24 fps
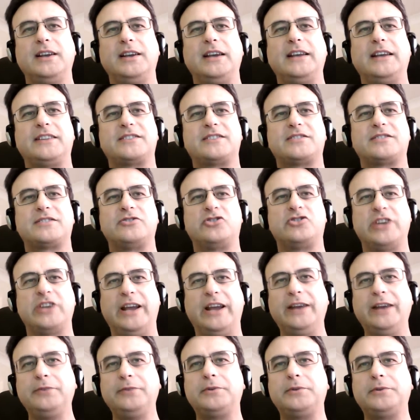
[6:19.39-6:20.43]
It's
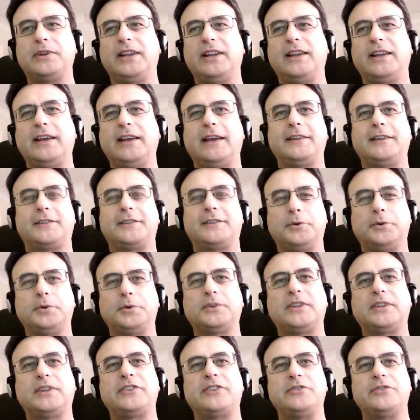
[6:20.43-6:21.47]
generally a
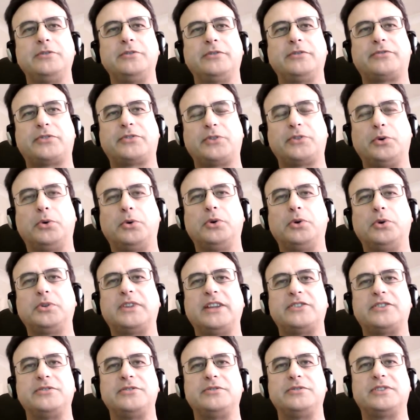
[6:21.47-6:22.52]
thought that you have thought
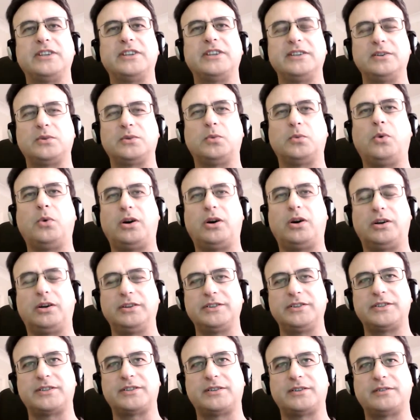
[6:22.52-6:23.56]
that you didn't
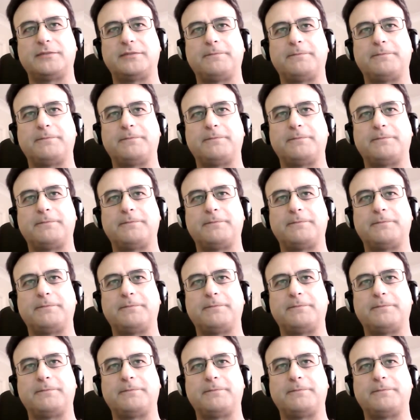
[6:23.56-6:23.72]
want,